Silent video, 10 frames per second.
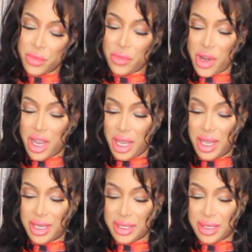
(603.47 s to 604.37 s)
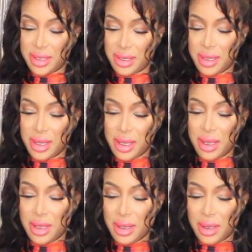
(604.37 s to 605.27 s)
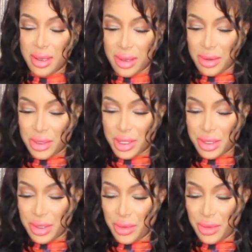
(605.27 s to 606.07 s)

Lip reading: Right. Oh, she's so